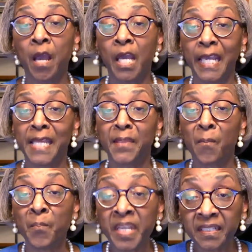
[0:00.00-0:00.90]
in the
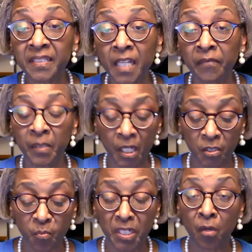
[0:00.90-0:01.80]
midst of it, because
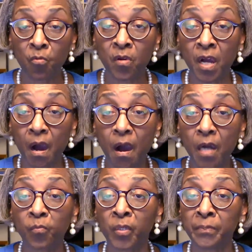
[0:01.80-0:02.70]
we know God
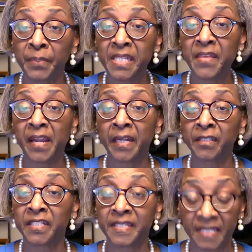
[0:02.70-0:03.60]
will be there to
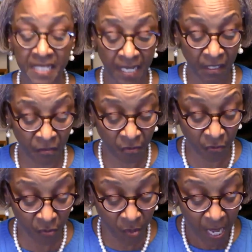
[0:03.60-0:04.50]
see us through.